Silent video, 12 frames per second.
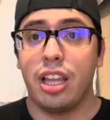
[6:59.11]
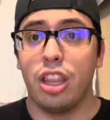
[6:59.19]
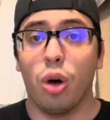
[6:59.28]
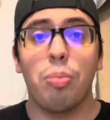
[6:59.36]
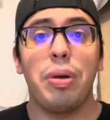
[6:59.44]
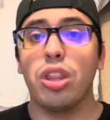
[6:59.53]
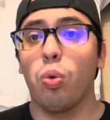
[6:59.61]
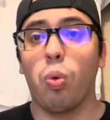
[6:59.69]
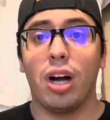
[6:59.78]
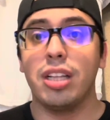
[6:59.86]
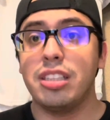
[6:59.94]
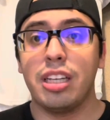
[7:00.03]
They'll be the
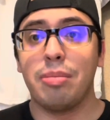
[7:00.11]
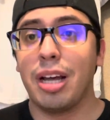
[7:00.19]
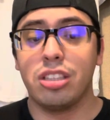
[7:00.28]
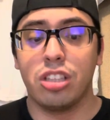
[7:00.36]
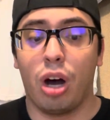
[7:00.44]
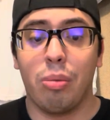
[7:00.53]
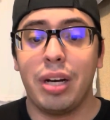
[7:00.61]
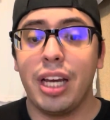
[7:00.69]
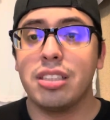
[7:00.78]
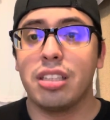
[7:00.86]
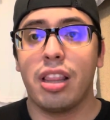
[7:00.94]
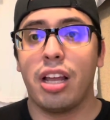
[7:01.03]
one team that
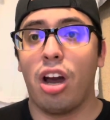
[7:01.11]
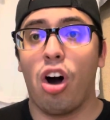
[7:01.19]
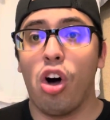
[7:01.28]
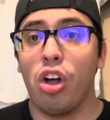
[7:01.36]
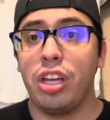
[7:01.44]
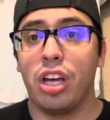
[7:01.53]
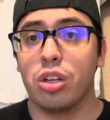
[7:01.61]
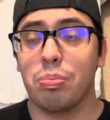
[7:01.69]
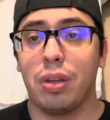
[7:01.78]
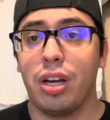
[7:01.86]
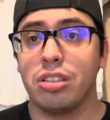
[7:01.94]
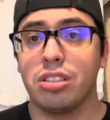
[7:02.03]
dominates, and then all the other
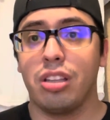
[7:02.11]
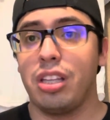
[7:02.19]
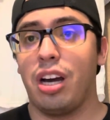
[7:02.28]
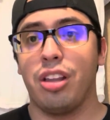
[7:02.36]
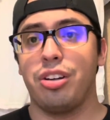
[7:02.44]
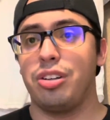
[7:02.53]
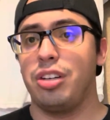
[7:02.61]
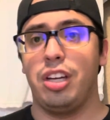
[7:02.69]
players on the other